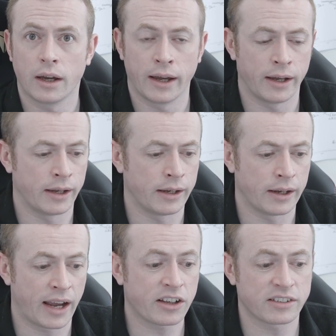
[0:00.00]

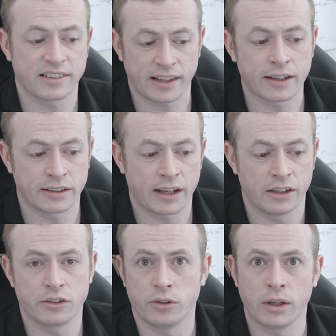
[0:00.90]
Uh, I got to second
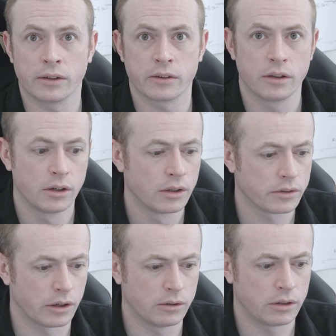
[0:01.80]
dan in two years.
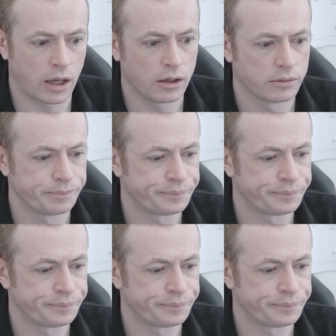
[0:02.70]
So, yeah.